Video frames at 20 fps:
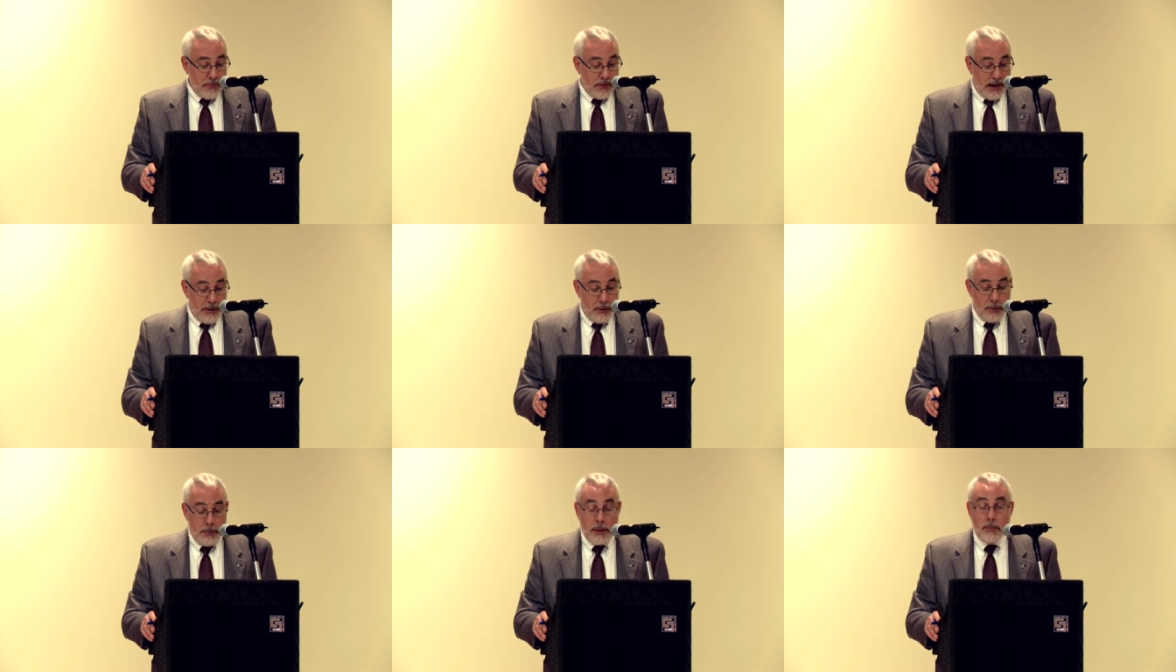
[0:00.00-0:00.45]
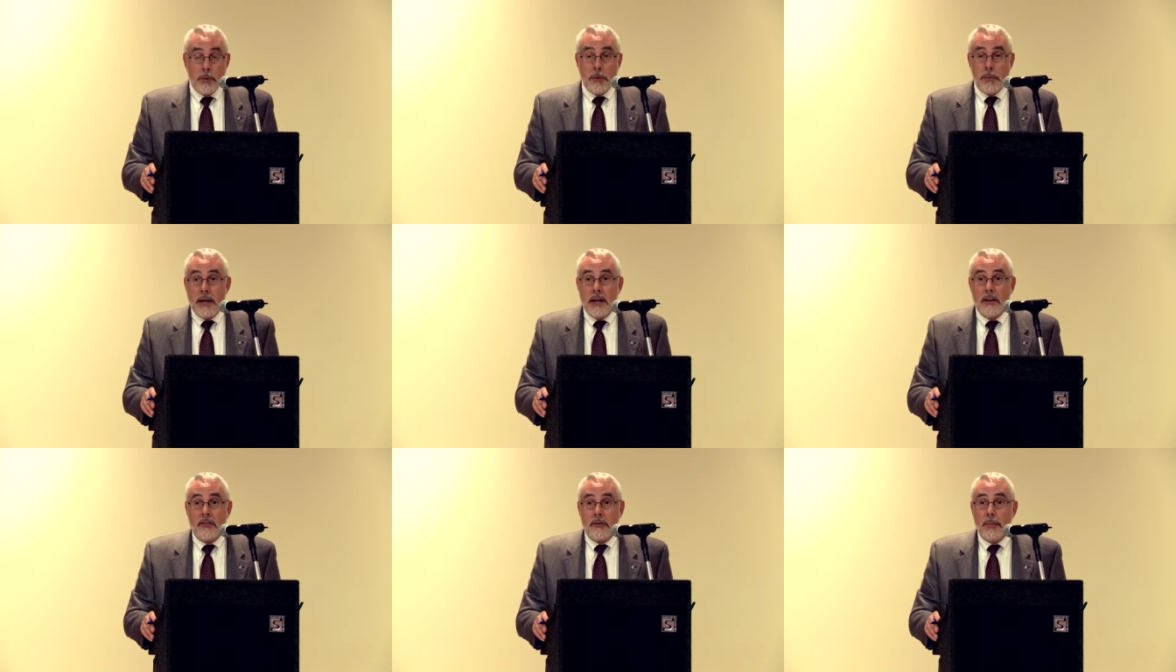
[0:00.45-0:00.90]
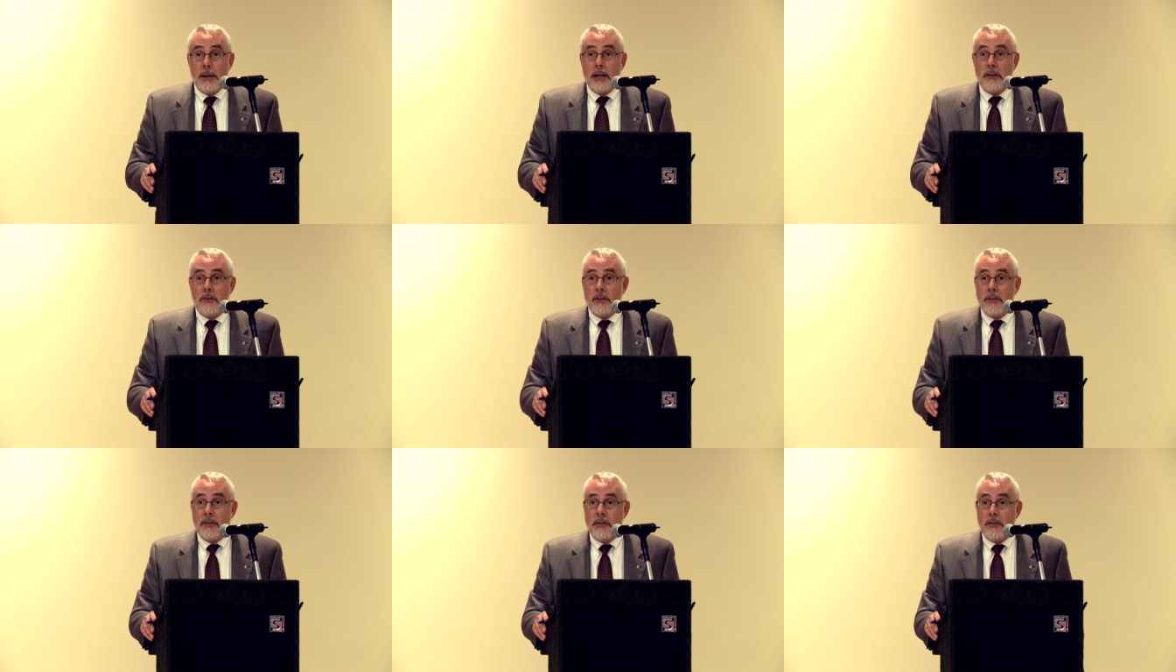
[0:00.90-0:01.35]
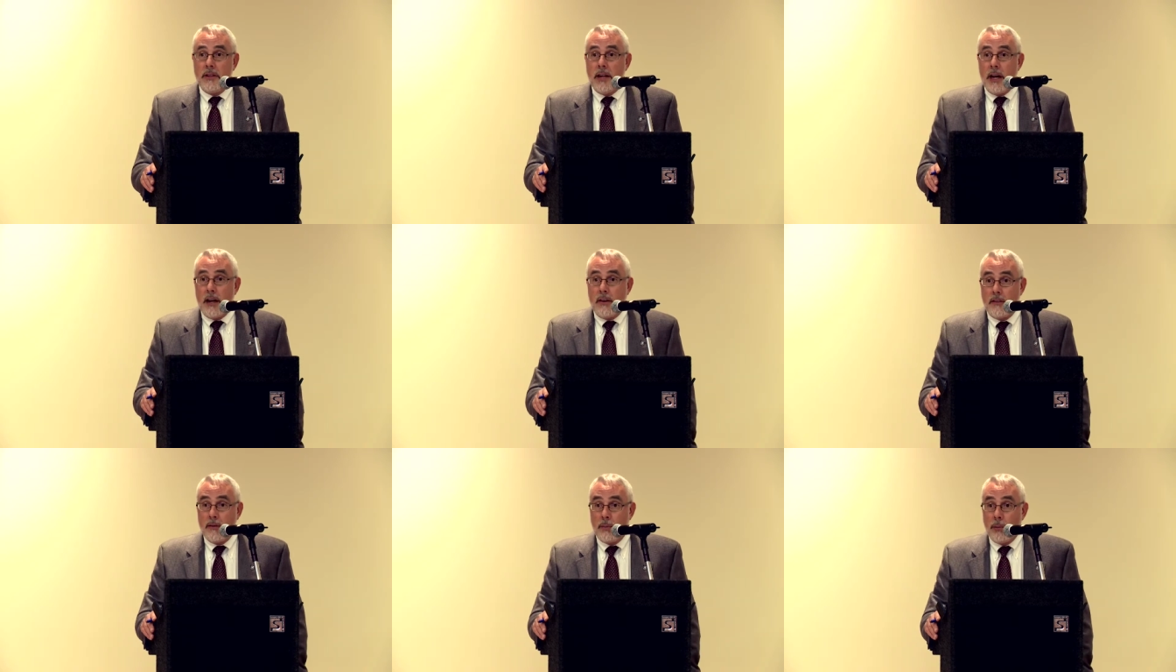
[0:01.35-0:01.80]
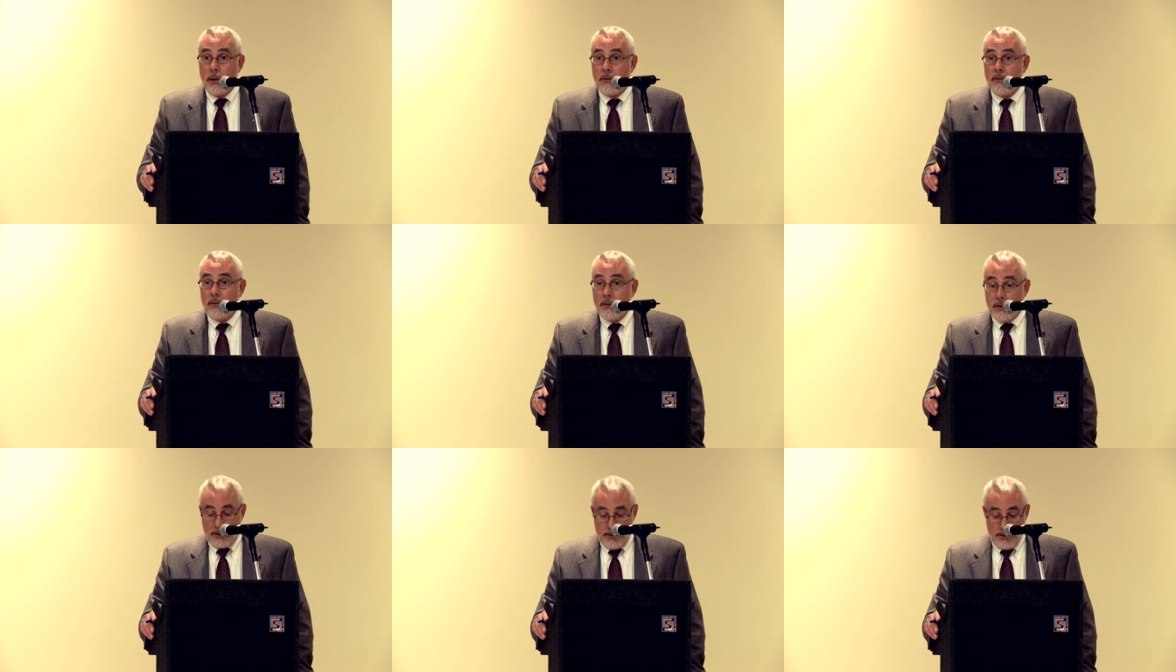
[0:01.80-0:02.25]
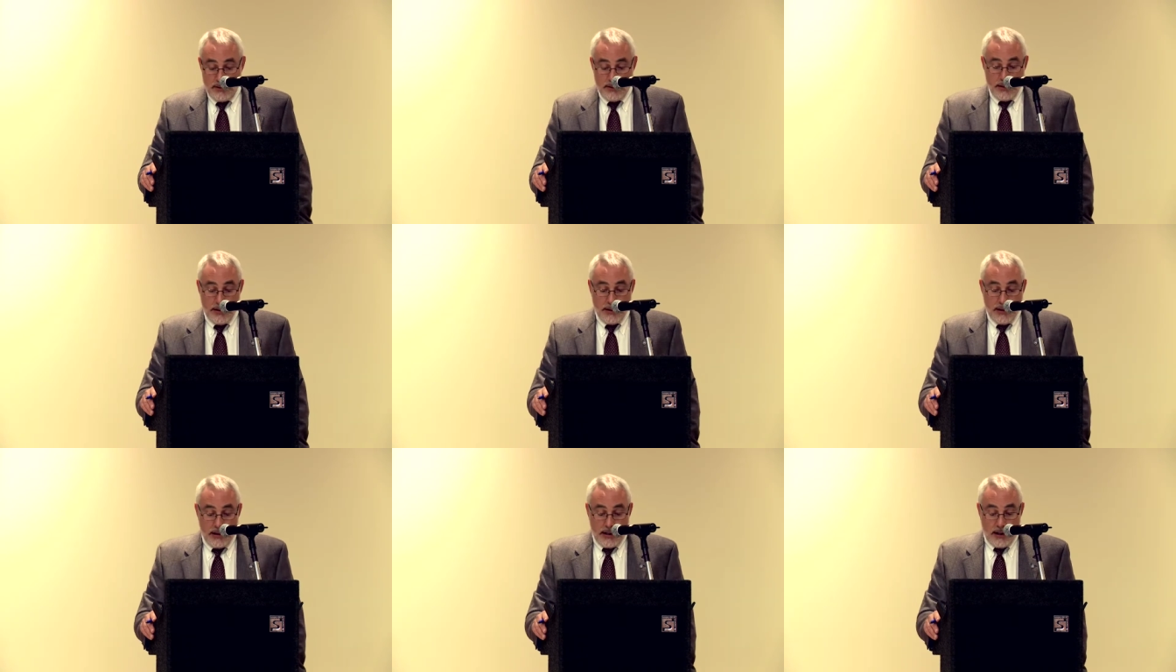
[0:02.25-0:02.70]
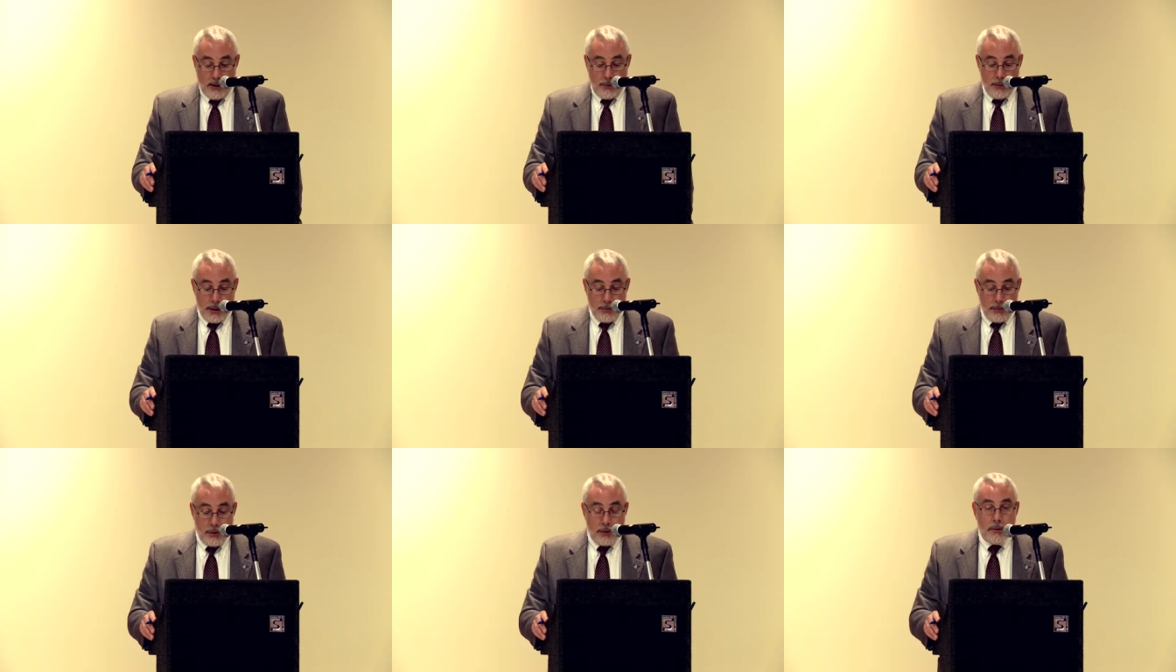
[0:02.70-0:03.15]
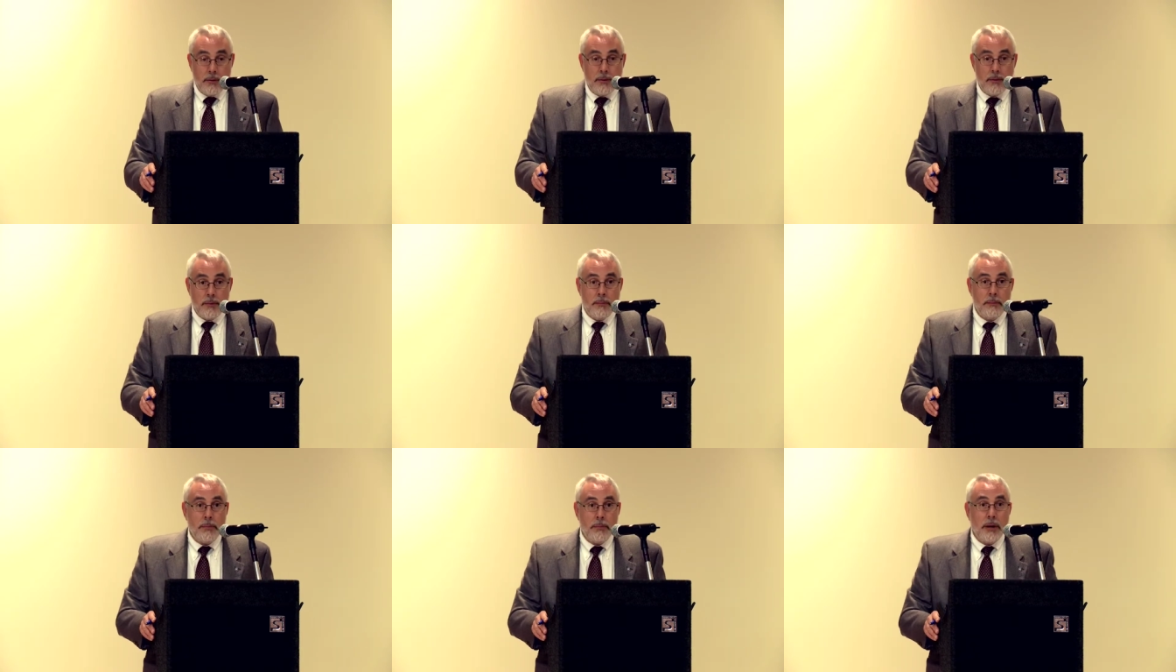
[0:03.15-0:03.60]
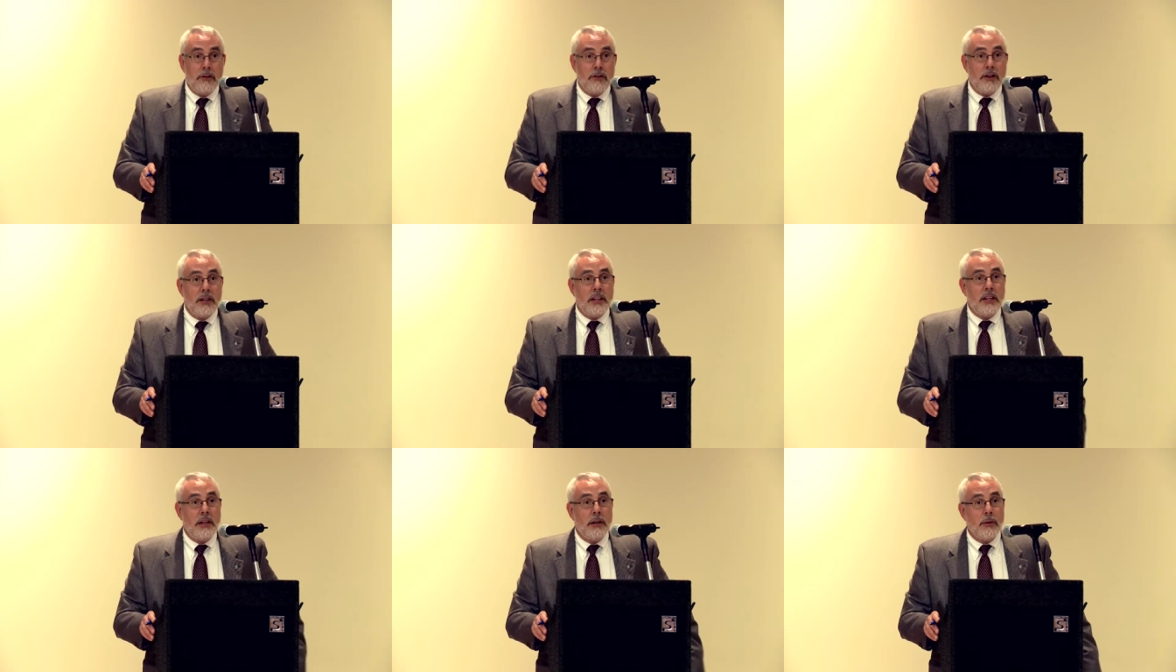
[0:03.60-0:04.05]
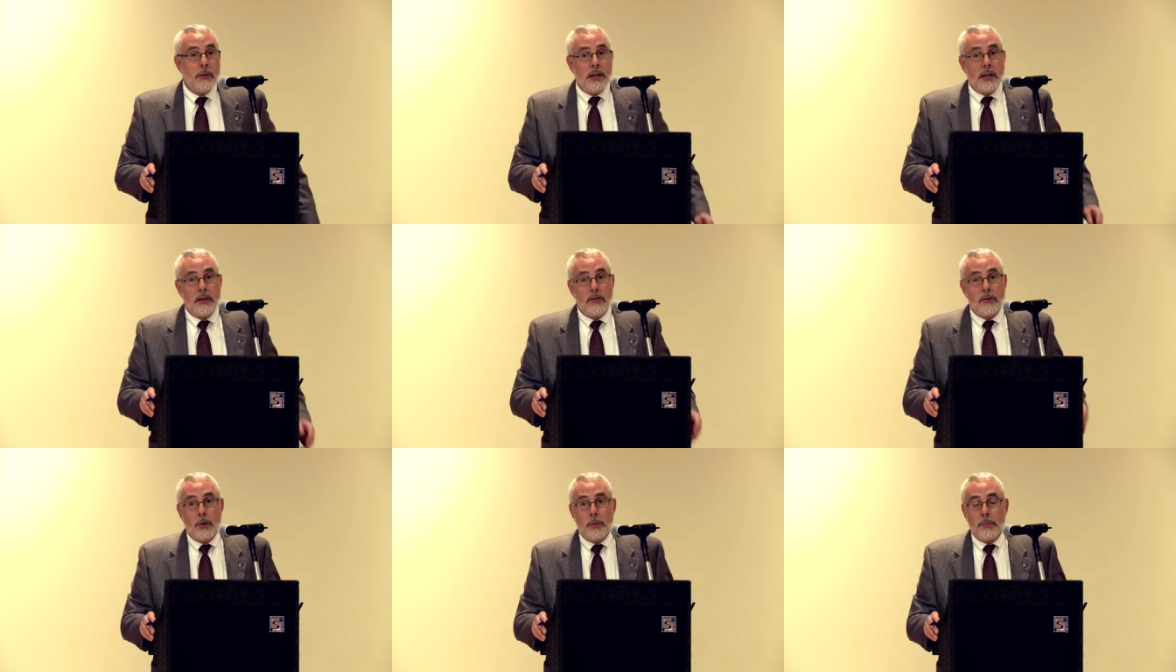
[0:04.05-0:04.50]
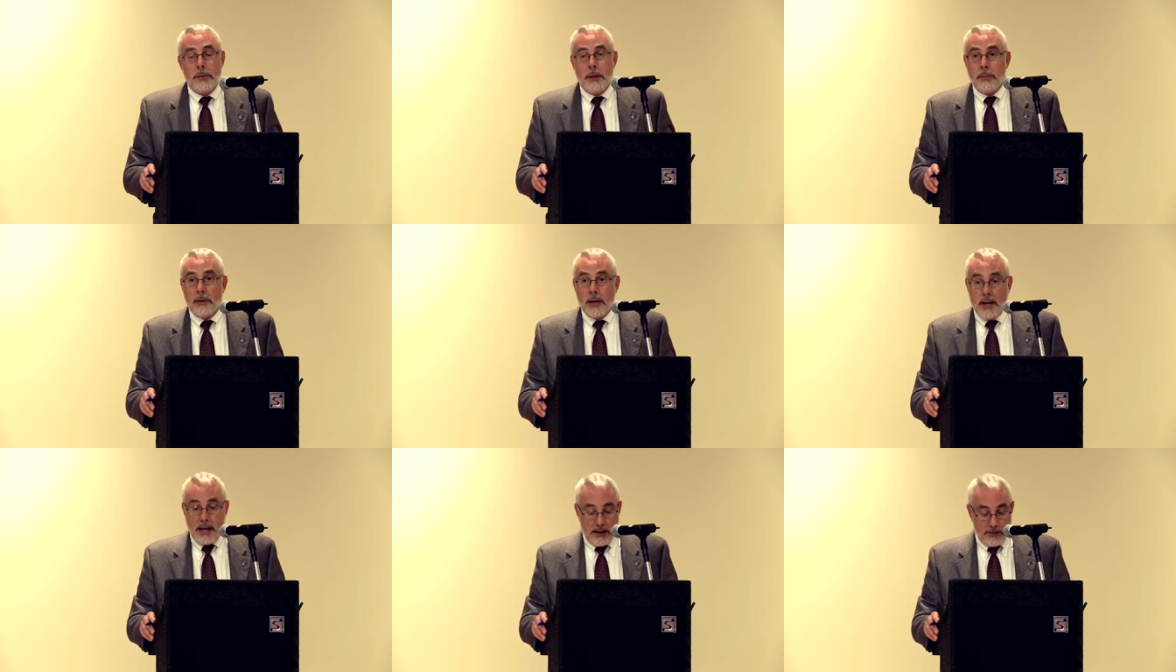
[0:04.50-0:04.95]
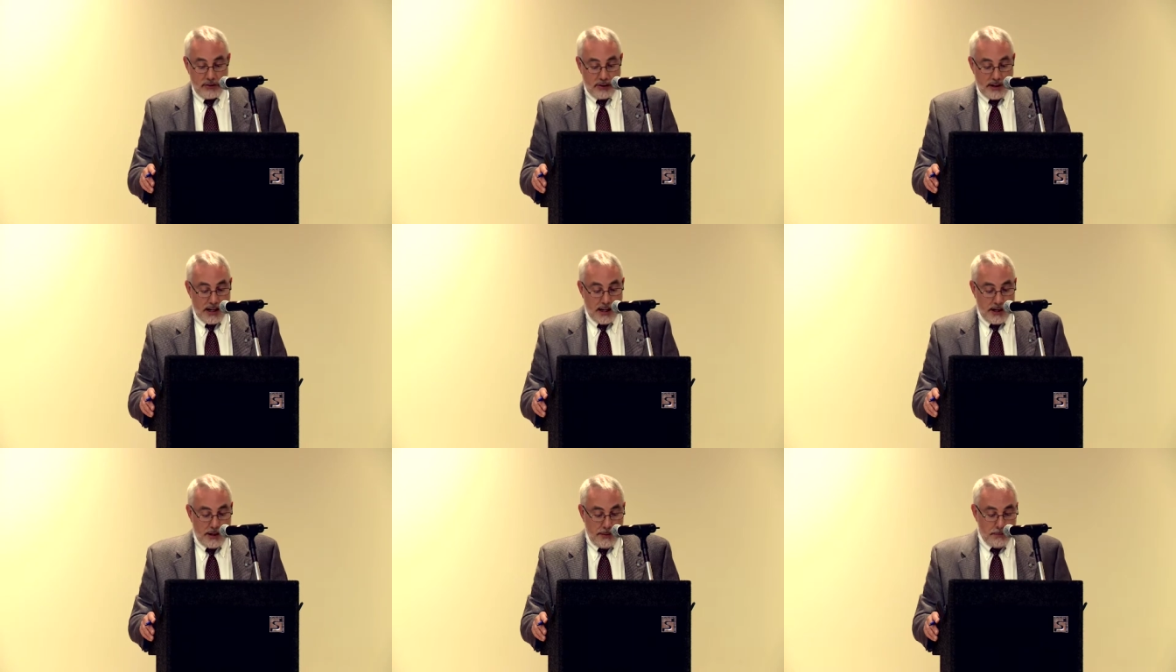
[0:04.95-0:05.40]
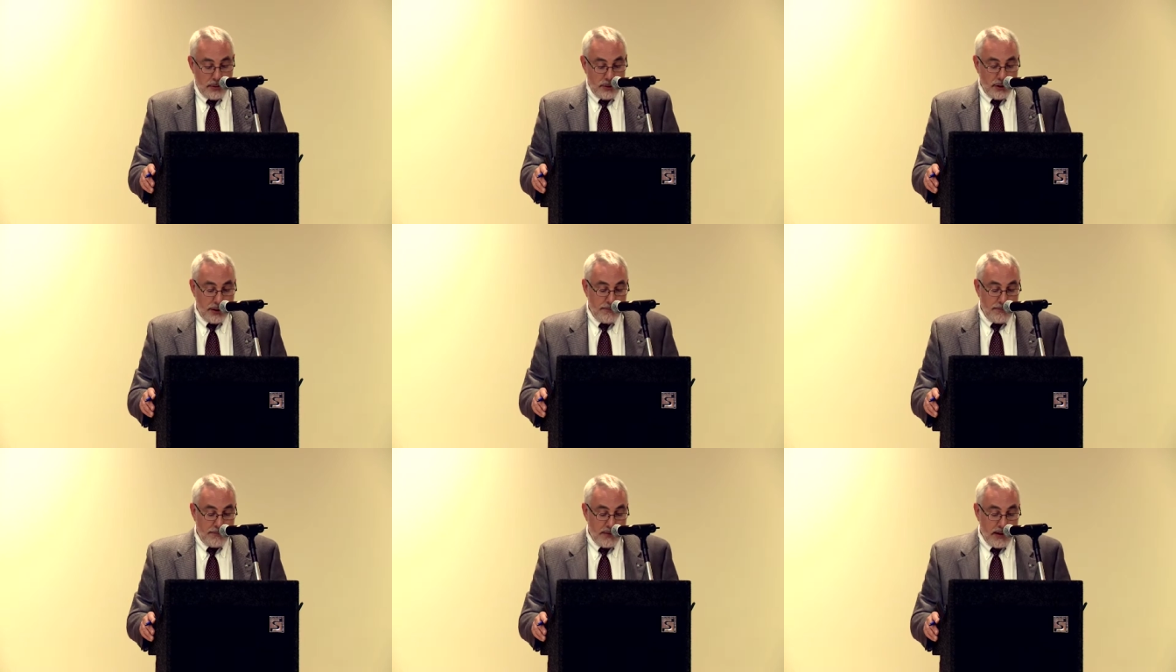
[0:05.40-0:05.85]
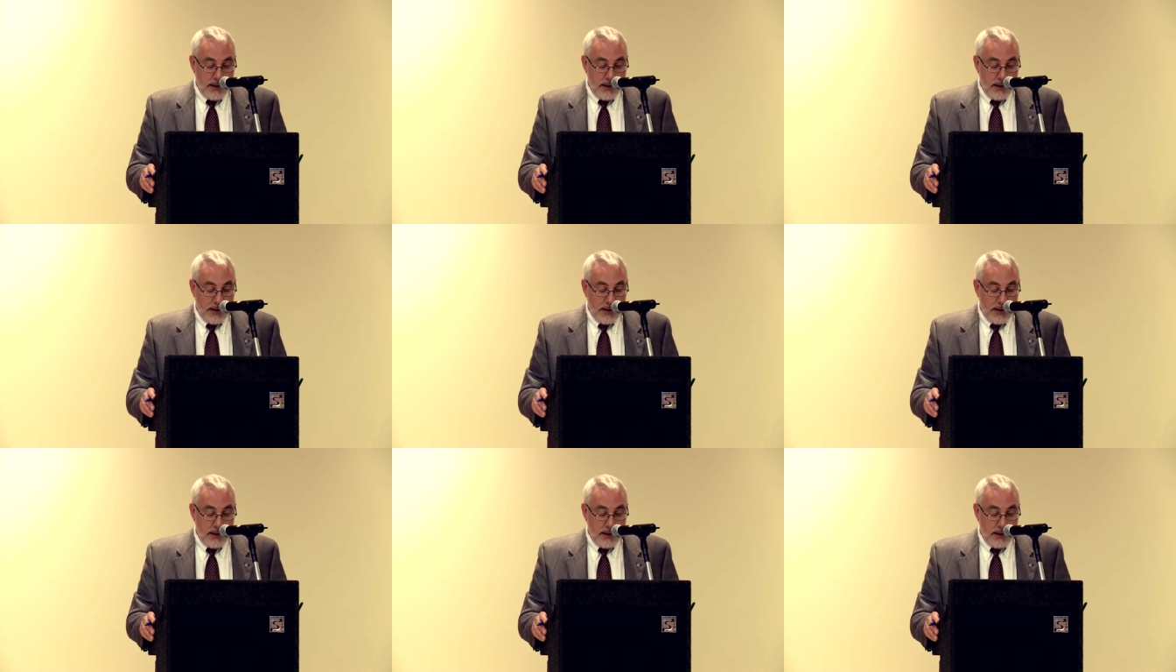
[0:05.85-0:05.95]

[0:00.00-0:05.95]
I remember balanced budgets down in Springfield. I remember budget hearings where people actually had input.